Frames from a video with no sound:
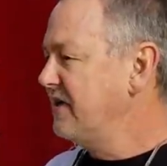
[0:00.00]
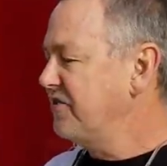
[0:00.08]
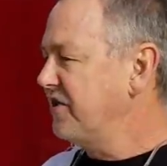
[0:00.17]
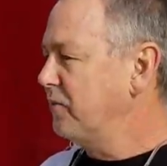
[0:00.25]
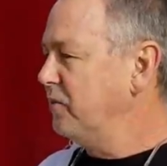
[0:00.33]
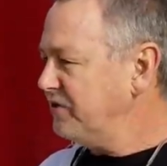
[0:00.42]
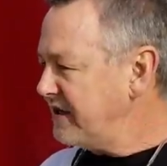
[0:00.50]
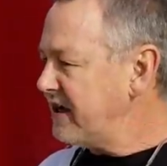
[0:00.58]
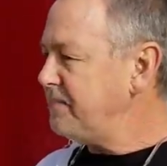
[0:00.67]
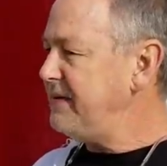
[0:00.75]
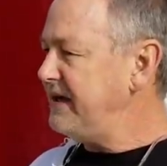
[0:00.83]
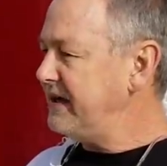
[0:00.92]
So we'll take
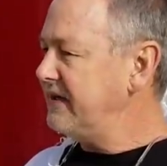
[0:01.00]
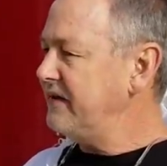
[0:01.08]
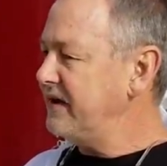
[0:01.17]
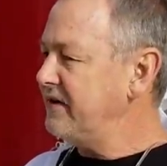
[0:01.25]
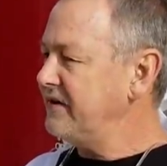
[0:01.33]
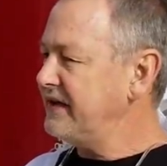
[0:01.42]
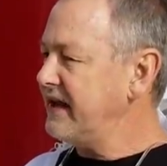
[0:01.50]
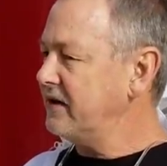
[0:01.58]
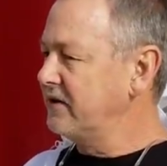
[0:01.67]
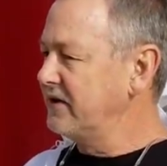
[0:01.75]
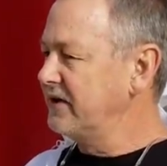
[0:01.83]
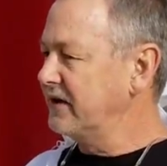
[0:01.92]
a peek in there, take a
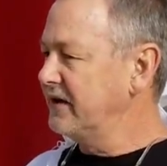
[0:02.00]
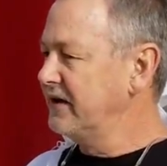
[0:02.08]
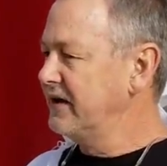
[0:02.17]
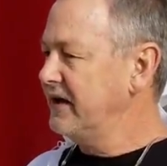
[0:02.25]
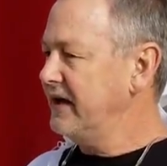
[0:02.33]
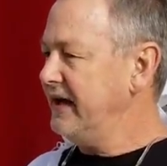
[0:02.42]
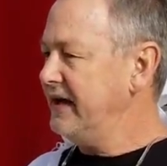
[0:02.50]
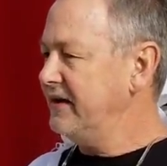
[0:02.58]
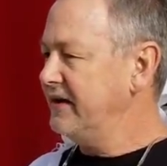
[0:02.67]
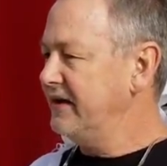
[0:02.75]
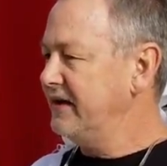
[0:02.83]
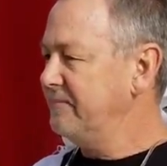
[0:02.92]
look,
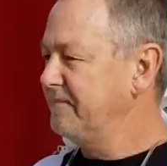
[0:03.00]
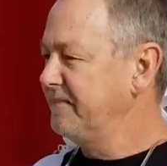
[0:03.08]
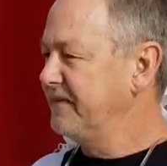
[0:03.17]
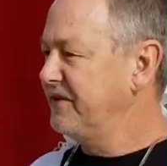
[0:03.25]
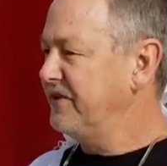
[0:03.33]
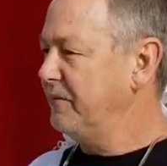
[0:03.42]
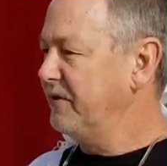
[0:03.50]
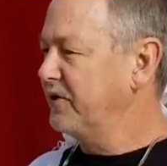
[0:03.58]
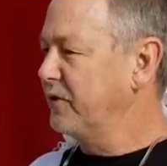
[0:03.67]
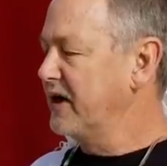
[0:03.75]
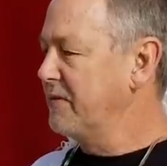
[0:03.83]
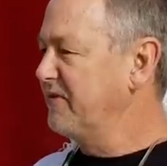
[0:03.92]
and uh, see what's
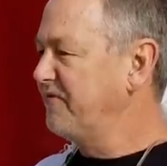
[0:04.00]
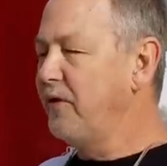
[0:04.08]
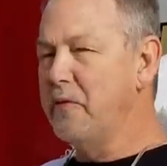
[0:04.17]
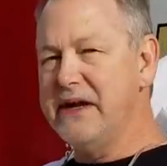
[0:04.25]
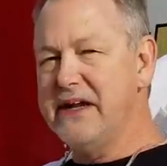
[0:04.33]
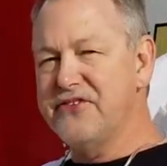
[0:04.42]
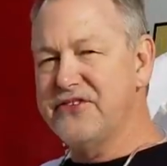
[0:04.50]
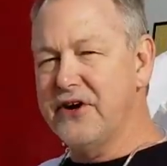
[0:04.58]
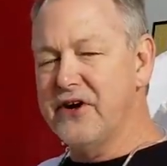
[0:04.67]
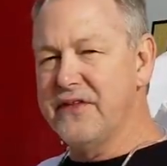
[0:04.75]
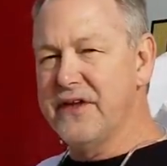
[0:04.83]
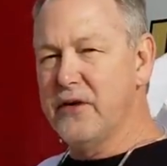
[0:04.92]
going on. Before we get
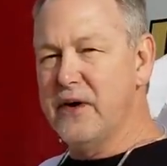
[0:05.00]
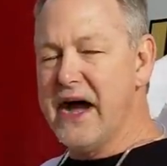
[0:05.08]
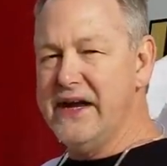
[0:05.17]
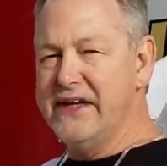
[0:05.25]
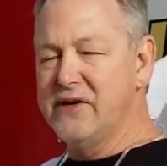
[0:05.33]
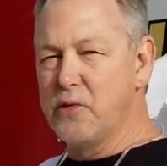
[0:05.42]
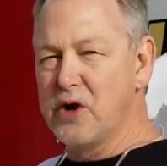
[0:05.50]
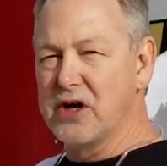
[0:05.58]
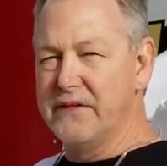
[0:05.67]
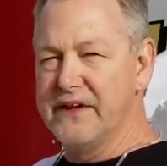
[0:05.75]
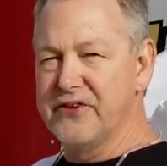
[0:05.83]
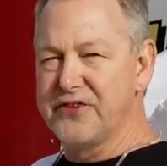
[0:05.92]
started though, I need to work
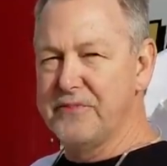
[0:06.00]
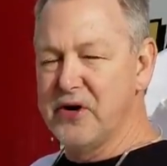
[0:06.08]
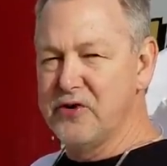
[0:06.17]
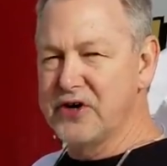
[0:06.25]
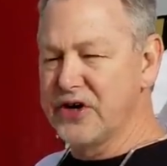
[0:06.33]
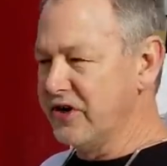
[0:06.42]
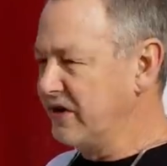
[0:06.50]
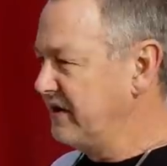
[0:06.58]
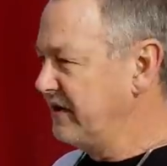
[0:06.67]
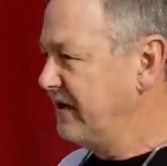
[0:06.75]
on this smoker.